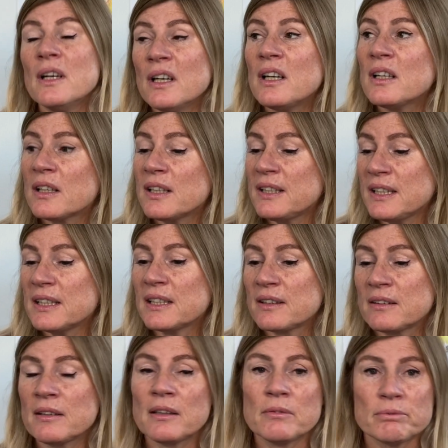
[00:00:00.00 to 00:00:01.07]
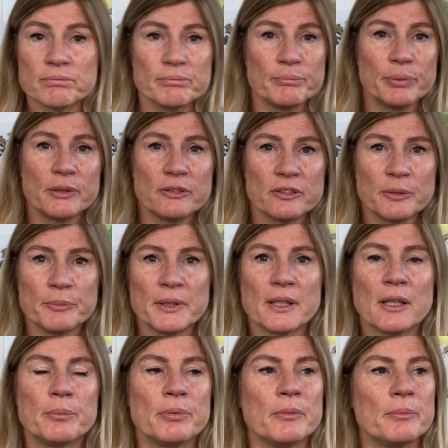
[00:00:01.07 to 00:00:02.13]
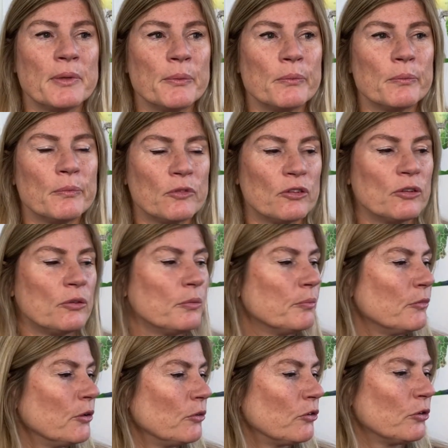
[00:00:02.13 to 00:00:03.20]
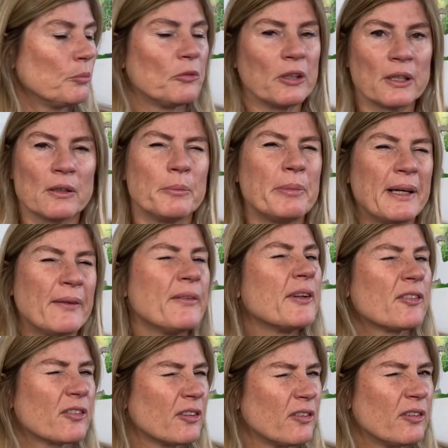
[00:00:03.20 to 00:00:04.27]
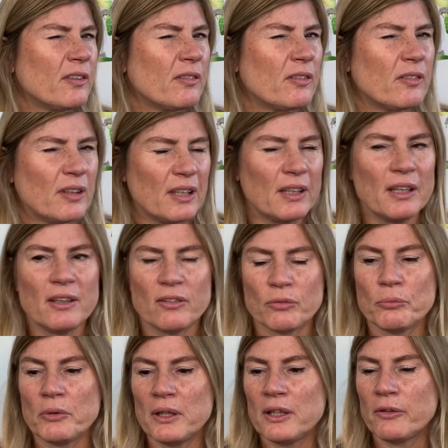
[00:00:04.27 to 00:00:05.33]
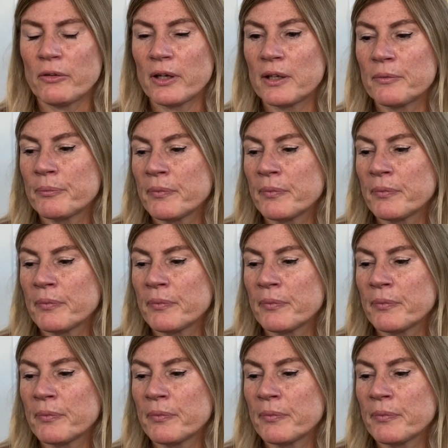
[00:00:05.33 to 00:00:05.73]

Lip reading: And I did, and I'll put something up on my YouTube channel about this because it is really great.